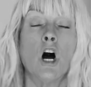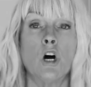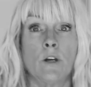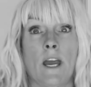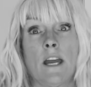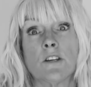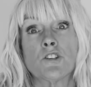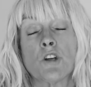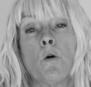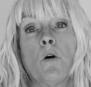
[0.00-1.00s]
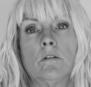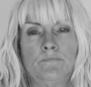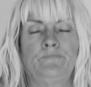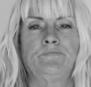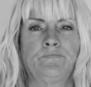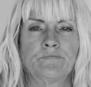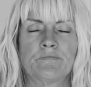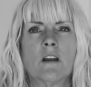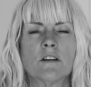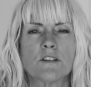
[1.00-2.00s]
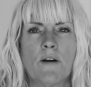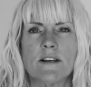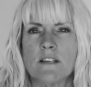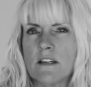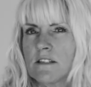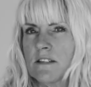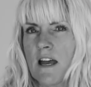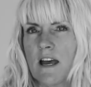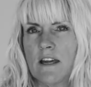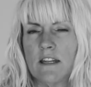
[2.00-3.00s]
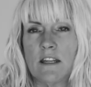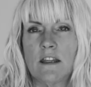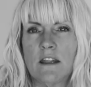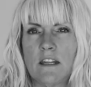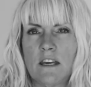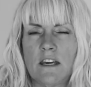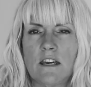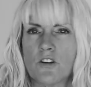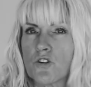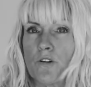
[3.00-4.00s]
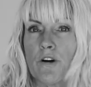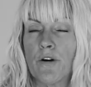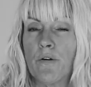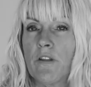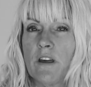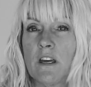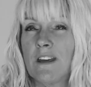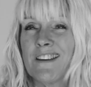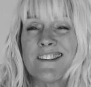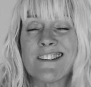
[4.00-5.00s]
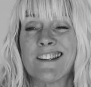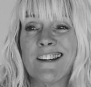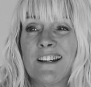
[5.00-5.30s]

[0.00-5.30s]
Okay, so so as I said in the intro is